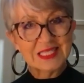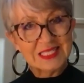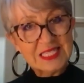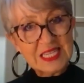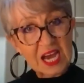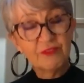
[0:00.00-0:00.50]

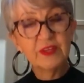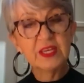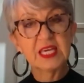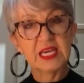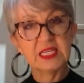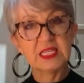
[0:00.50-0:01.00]

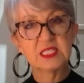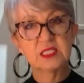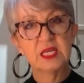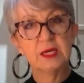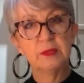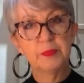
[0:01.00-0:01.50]
navigate
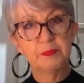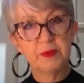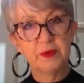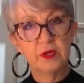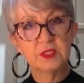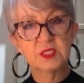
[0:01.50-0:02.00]
that
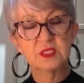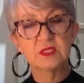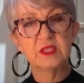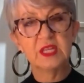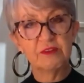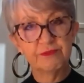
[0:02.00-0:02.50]

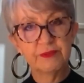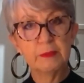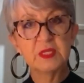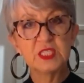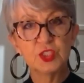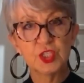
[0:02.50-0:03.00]
person, that
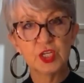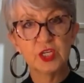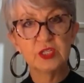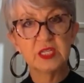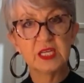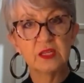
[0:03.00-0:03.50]
family's
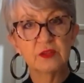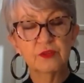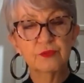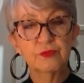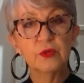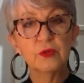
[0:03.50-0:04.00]
journey
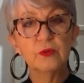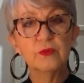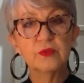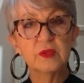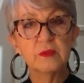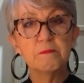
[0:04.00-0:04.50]

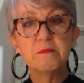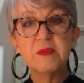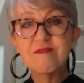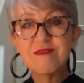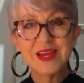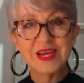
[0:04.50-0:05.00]
through the
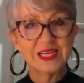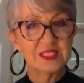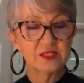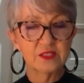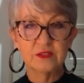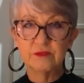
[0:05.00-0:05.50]

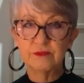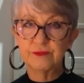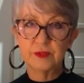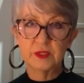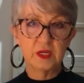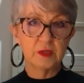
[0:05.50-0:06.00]
myriad of
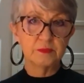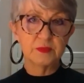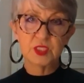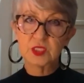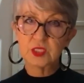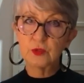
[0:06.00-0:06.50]

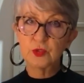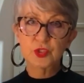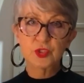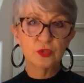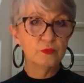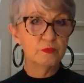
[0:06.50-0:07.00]

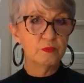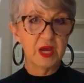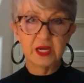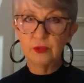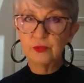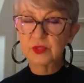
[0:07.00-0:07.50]
social,
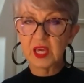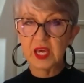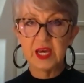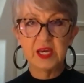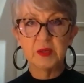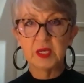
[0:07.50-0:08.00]

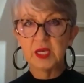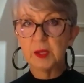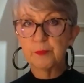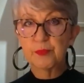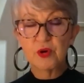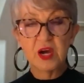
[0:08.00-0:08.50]
healthcare,
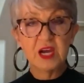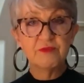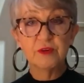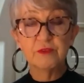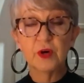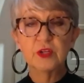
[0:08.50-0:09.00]

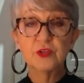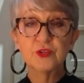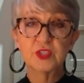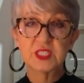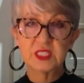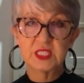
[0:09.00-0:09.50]
private,
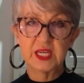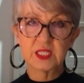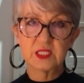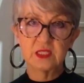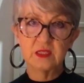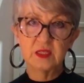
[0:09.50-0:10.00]
voluntary
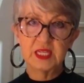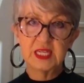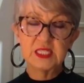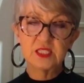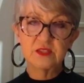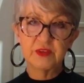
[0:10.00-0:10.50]
sector
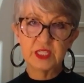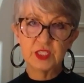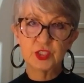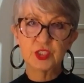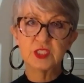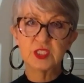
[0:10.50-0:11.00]

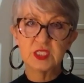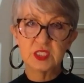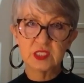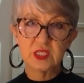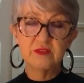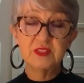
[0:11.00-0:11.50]
interventions and
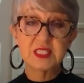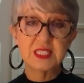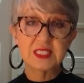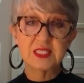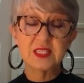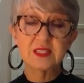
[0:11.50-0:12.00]

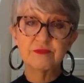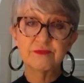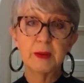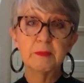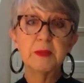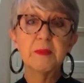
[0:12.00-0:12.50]
services that a
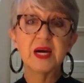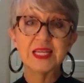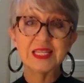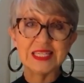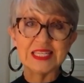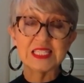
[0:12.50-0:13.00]
family
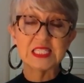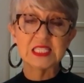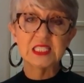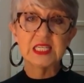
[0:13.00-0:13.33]
might need